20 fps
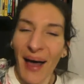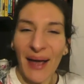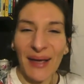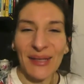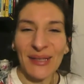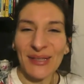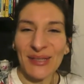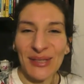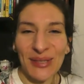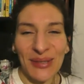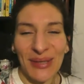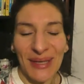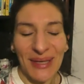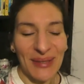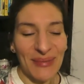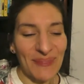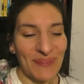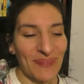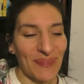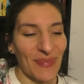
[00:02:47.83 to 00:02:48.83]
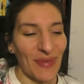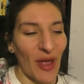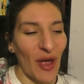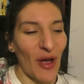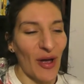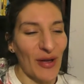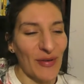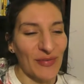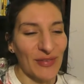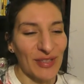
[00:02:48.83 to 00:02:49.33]
How you doing?
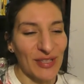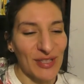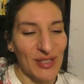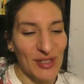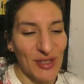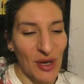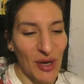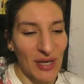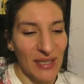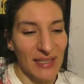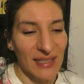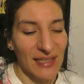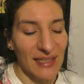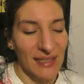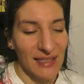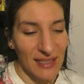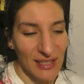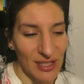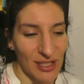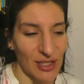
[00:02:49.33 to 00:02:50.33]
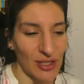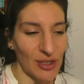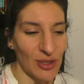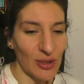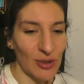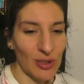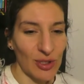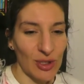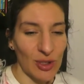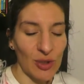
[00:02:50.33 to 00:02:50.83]
I've decided
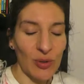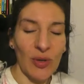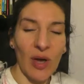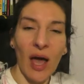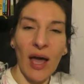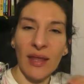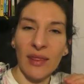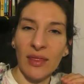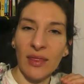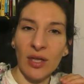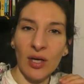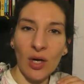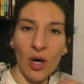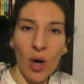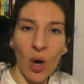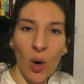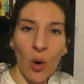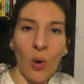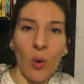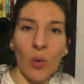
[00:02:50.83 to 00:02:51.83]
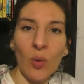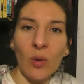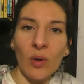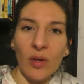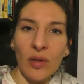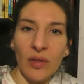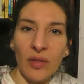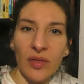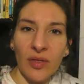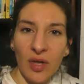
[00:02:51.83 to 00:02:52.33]
to do the whole
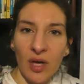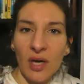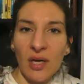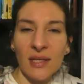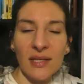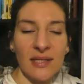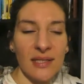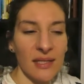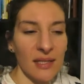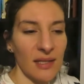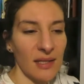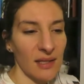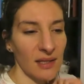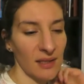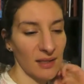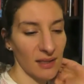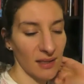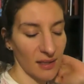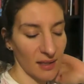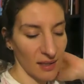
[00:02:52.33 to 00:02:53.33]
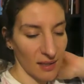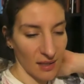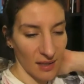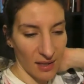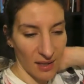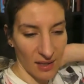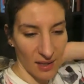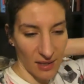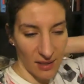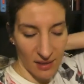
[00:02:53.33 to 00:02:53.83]
30
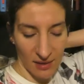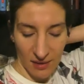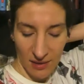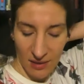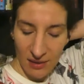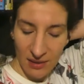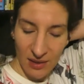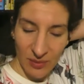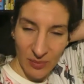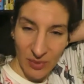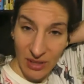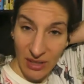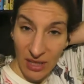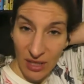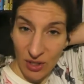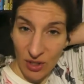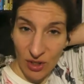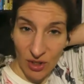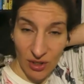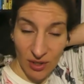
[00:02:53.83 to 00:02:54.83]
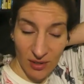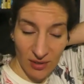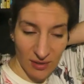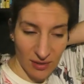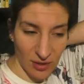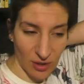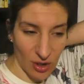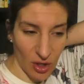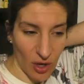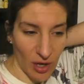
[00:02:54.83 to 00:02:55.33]

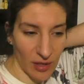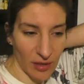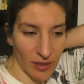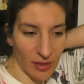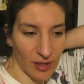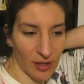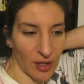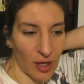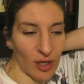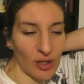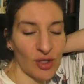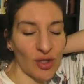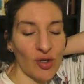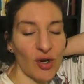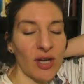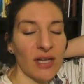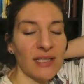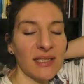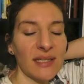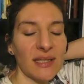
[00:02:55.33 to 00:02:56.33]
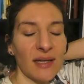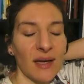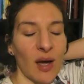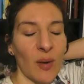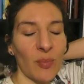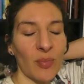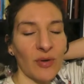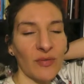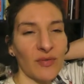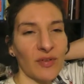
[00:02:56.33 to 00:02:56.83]
elimination diet thing. I tried it a
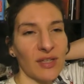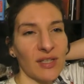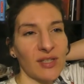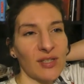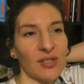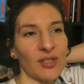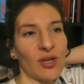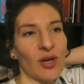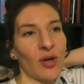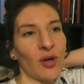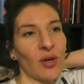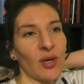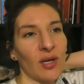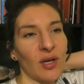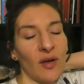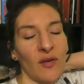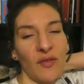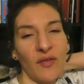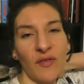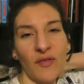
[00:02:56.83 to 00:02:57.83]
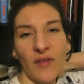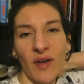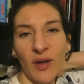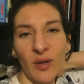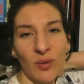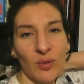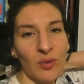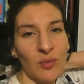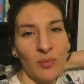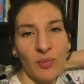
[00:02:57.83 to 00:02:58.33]
couple of years ago and I
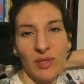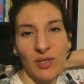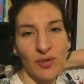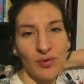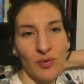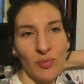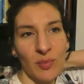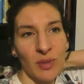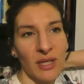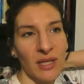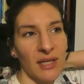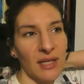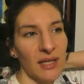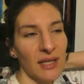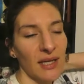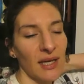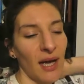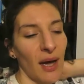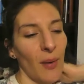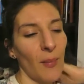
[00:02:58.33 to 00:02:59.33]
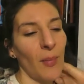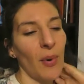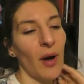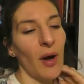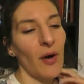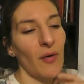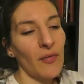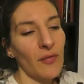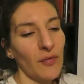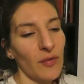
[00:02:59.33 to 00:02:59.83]
failed miserably.
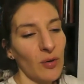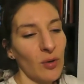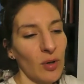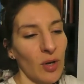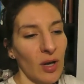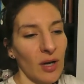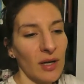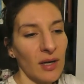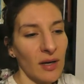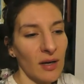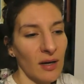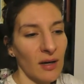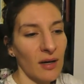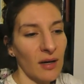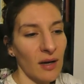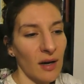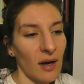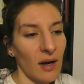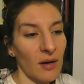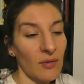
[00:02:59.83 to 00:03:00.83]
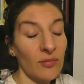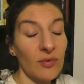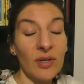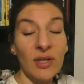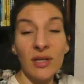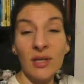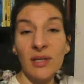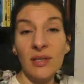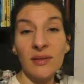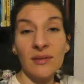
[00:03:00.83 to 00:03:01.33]
But I feel like uh, I
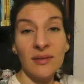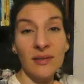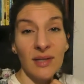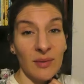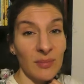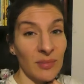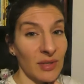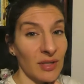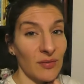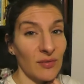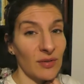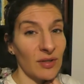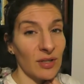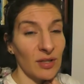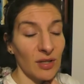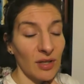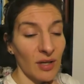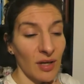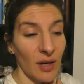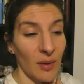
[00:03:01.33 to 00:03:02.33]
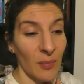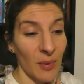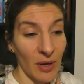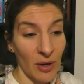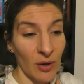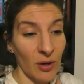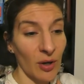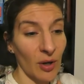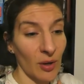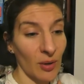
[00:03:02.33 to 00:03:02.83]
really am giving it a
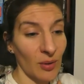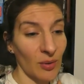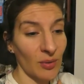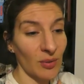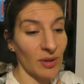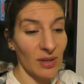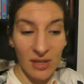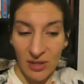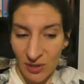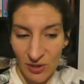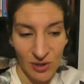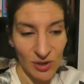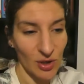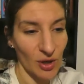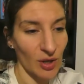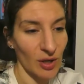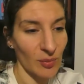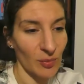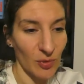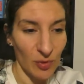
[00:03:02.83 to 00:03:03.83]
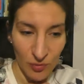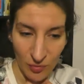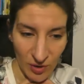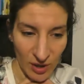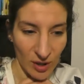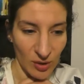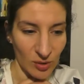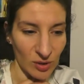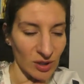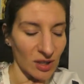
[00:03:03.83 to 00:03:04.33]
better go this time
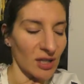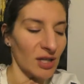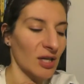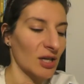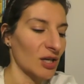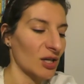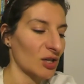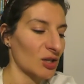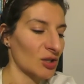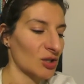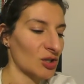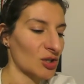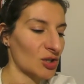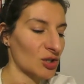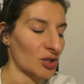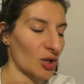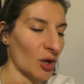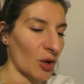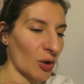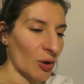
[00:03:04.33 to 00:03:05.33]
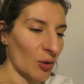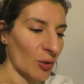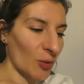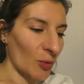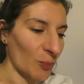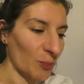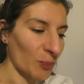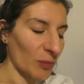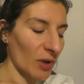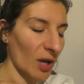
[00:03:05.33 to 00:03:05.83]
around.
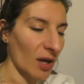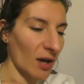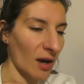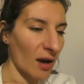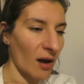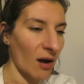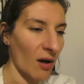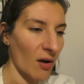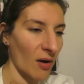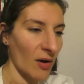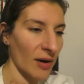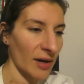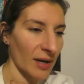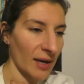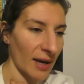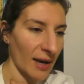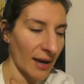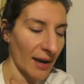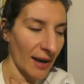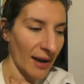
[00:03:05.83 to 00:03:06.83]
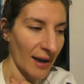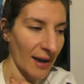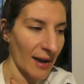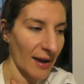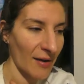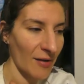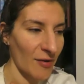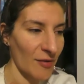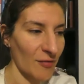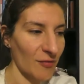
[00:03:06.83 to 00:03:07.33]
So I
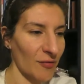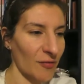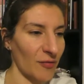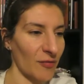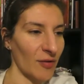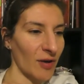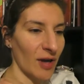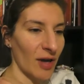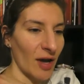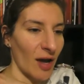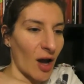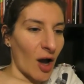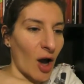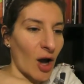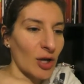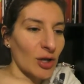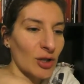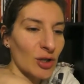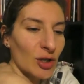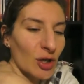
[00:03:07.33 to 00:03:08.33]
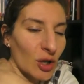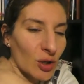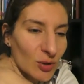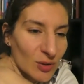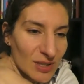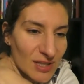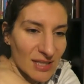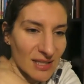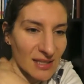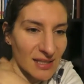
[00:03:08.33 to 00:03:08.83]
have, I
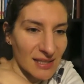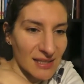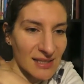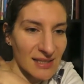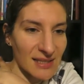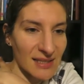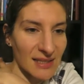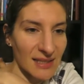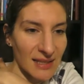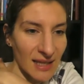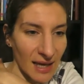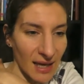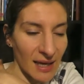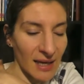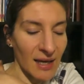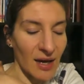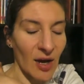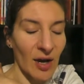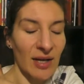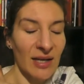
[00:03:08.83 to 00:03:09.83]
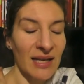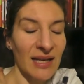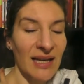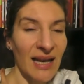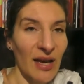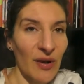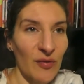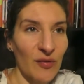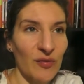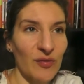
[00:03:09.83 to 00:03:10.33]
noticed today, I
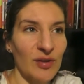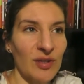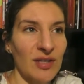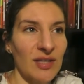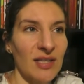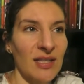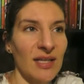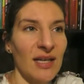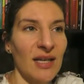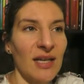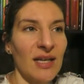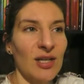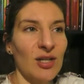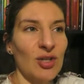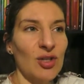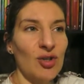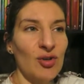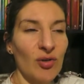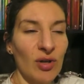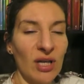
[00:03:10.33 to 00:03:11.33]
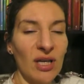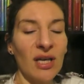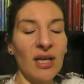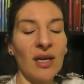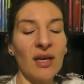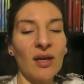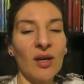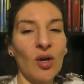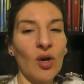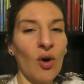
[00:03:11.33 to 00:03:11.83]
left
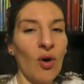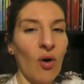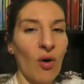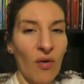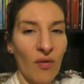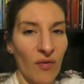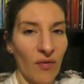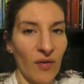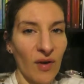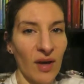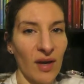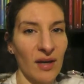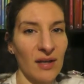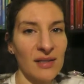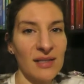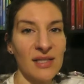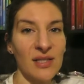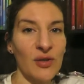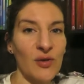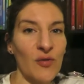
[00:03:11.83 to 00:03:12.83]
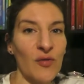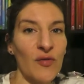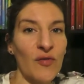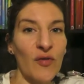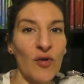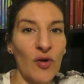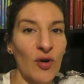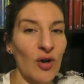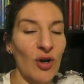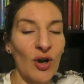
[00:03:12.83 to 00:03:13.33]
drinking coffee until
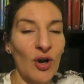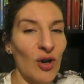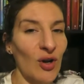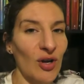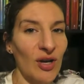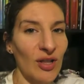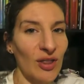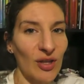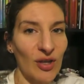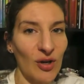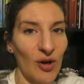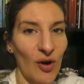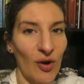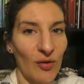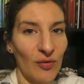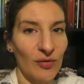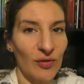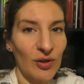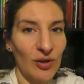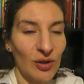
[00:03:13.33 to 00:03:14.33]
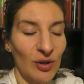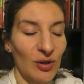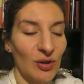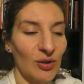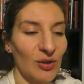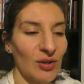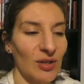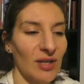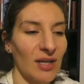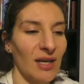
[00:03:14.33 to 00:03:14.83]
four o'clock in the
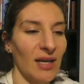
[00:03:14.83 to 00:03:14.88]
afternoon